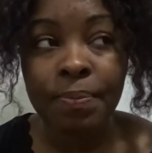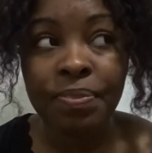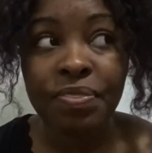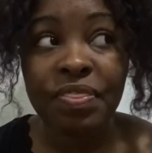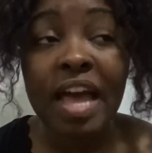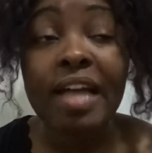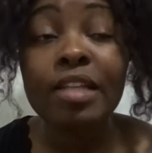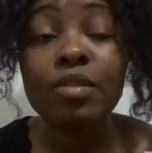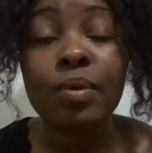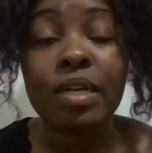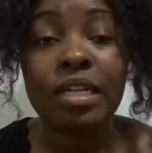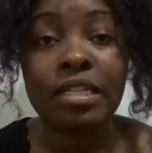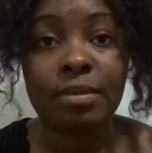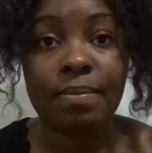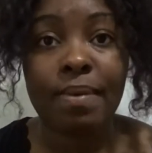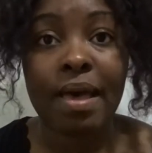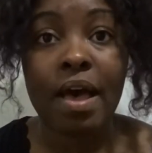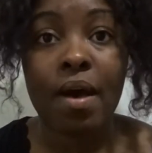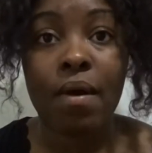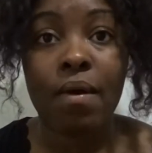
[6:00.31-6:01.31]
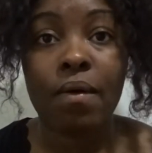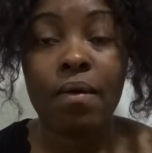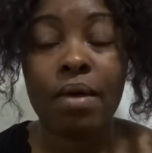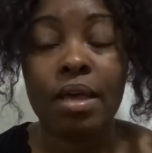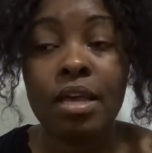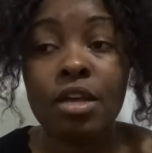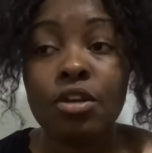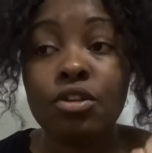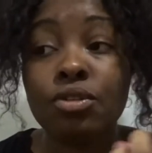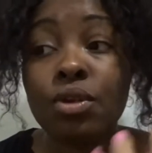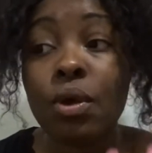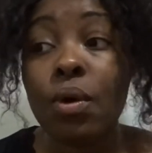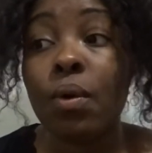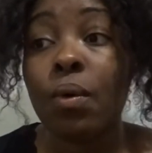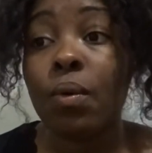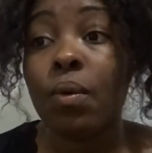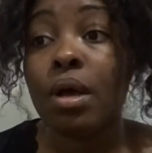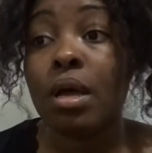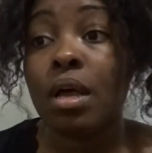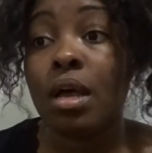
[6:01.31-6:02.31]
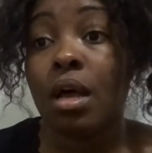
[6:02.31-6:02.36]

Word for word: that's what it's about so